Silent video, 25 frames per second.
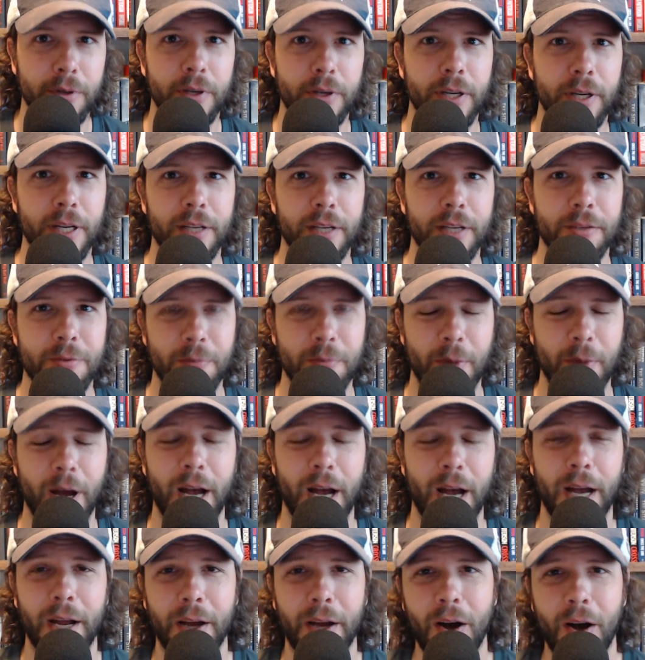is
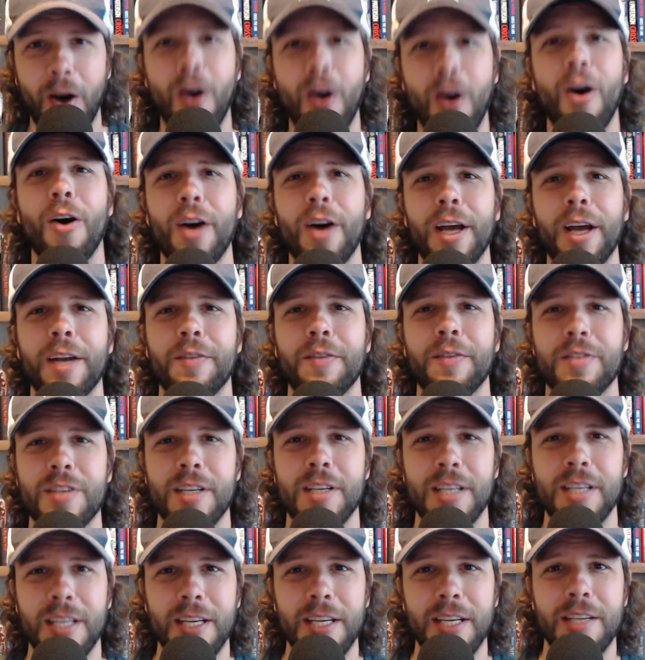my all N F C
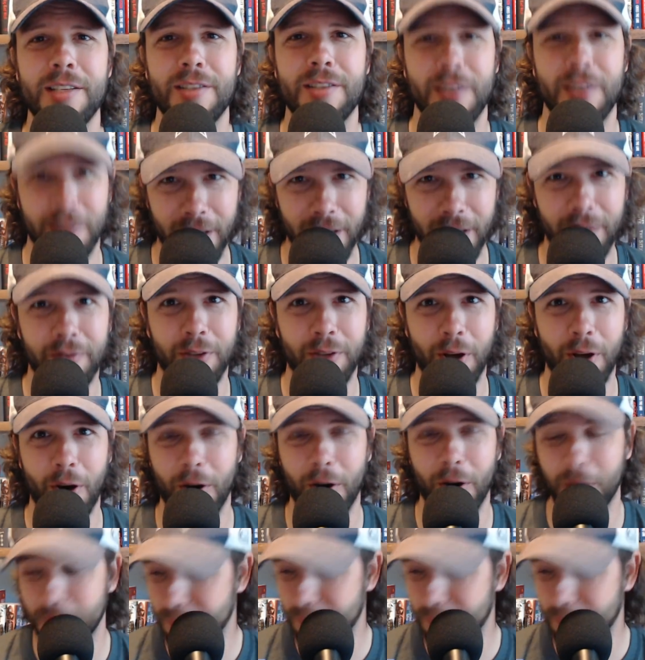East left guard.